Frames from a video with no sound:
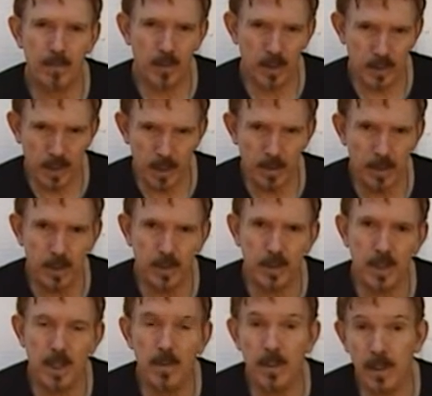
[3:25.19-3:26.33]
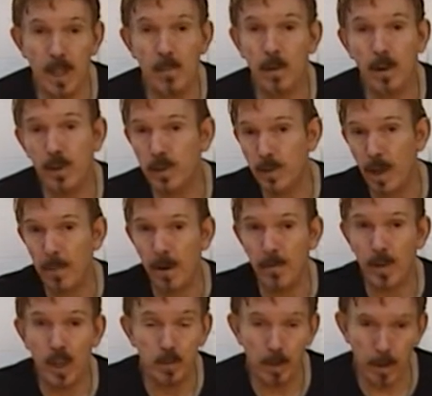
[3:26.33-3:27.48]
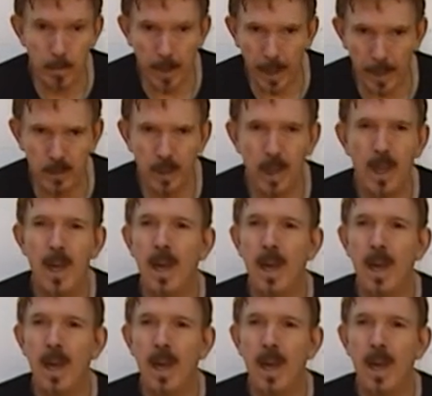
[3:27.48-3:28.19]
receiving this DVD because you're on my Facebook page,